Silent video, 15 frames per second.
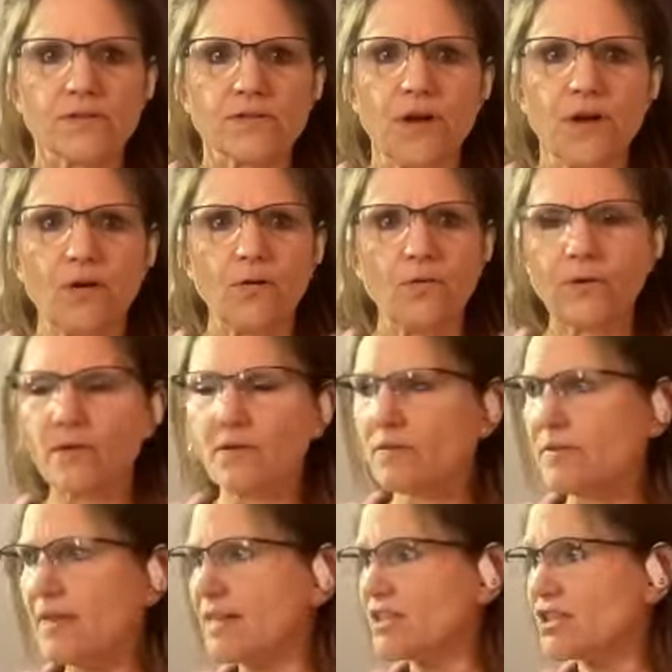So
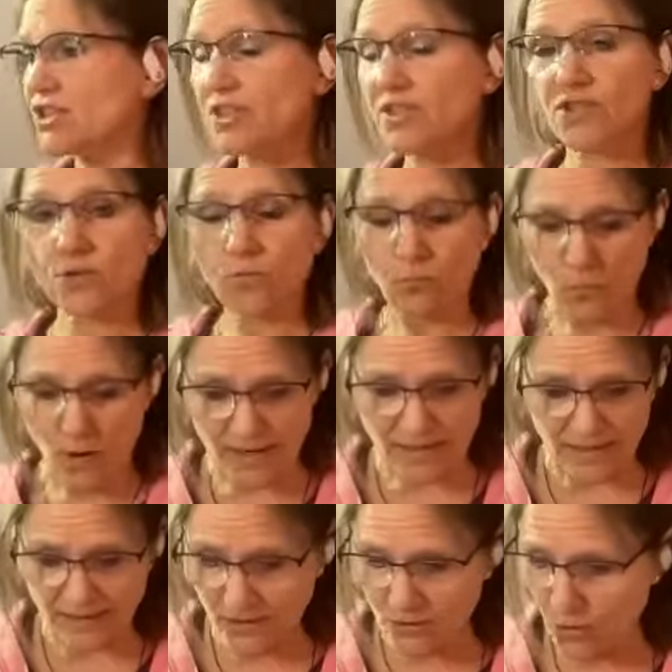that's just
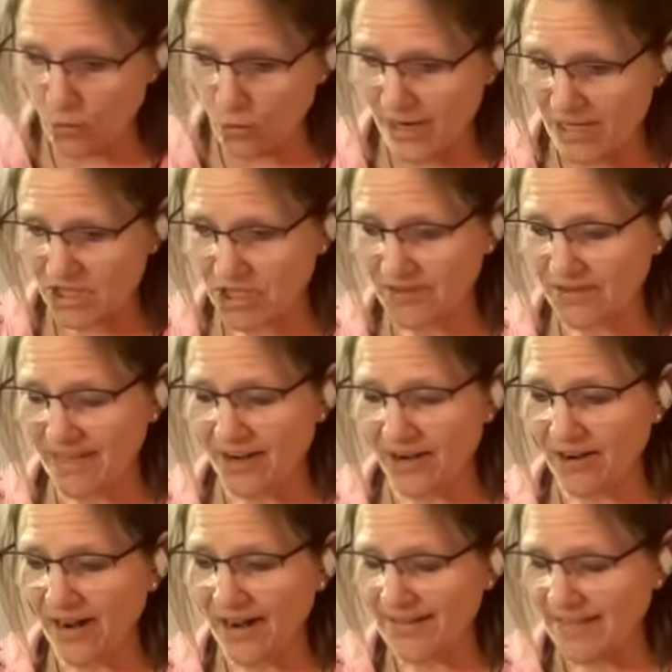one little question
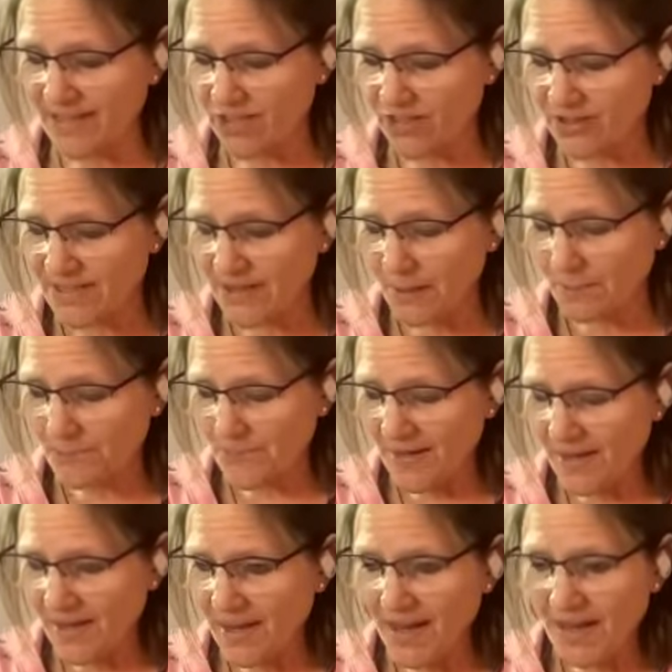there. And here's
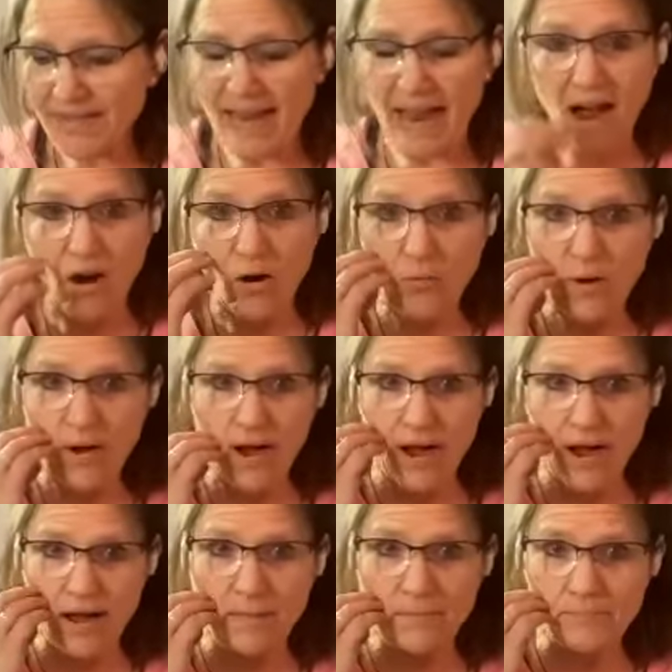now,
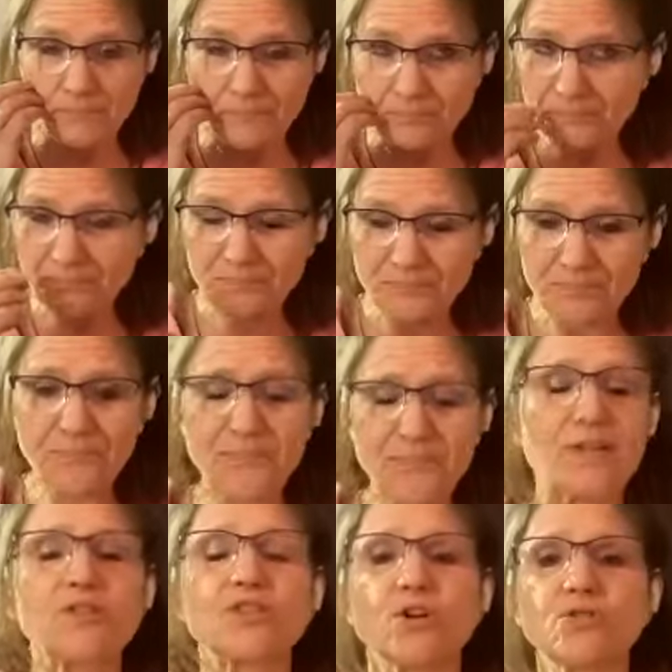
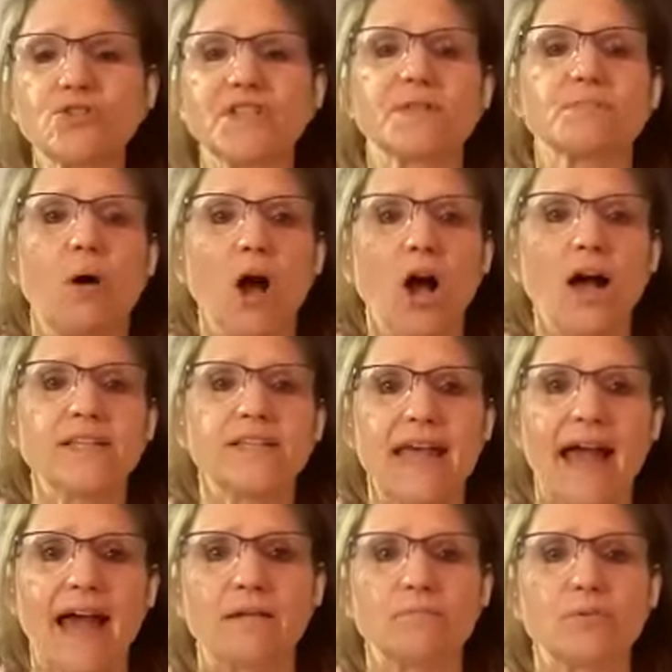so just pause
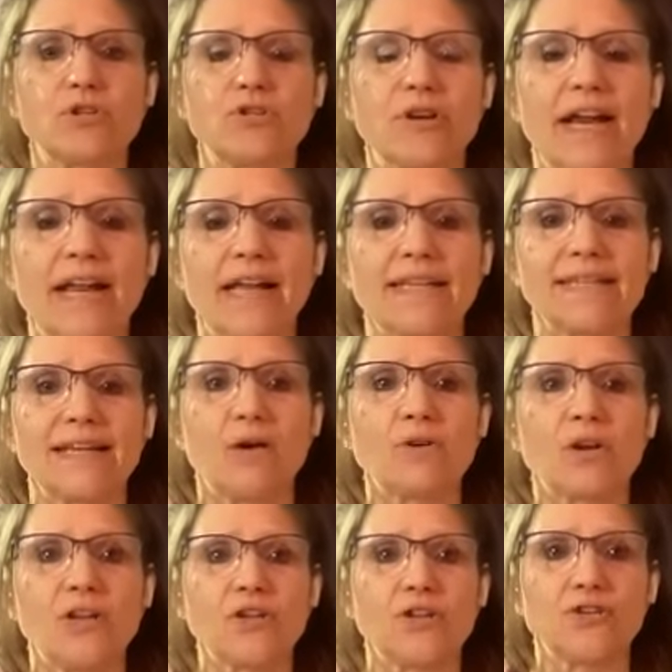that, put your hands
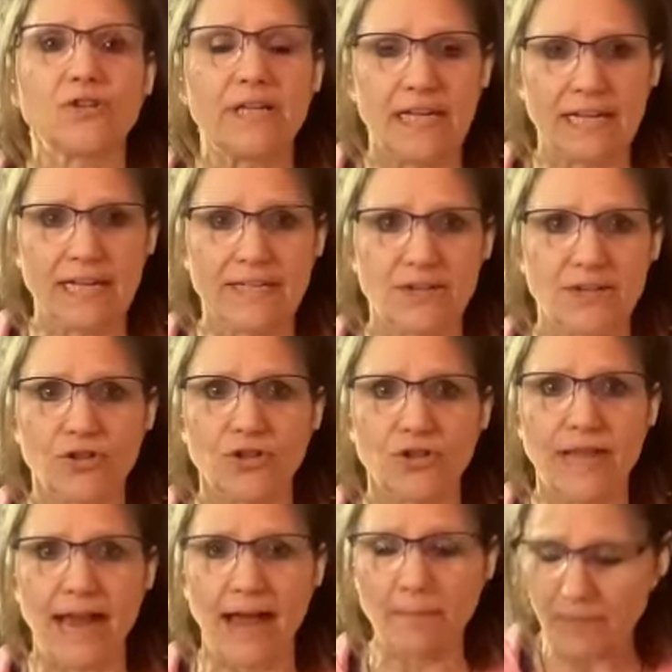down on your knees, on your
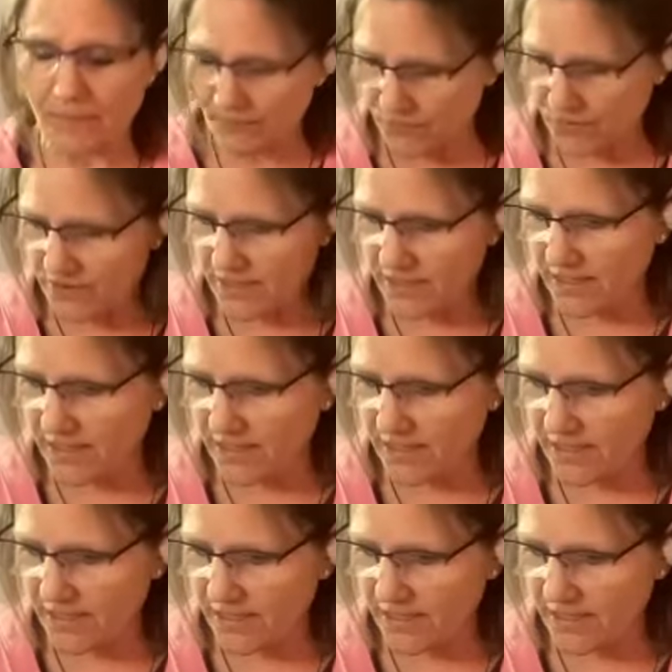lap. You're sitting